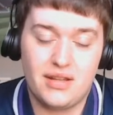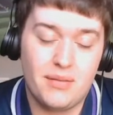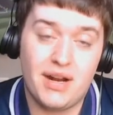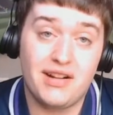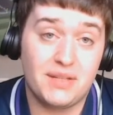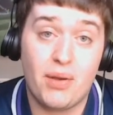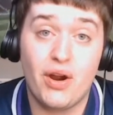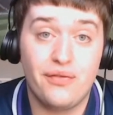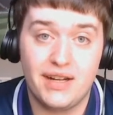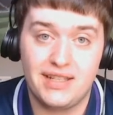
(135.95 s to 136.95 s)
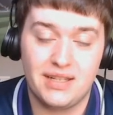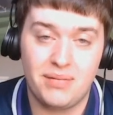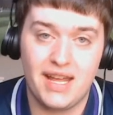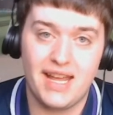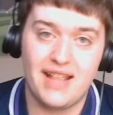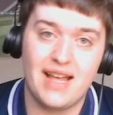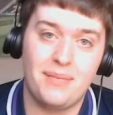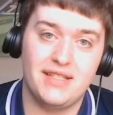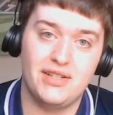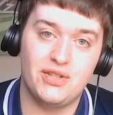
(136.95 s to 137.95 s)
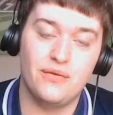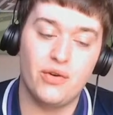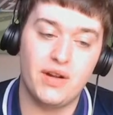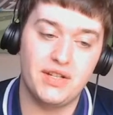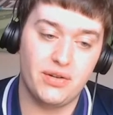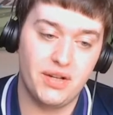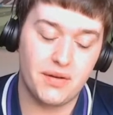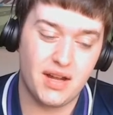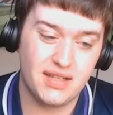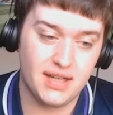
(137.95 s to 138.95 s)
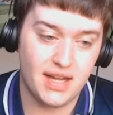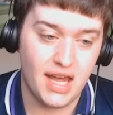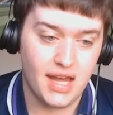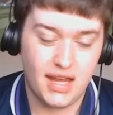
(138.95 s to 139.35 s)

the player that's perfect to play in that position for Antonio Conte.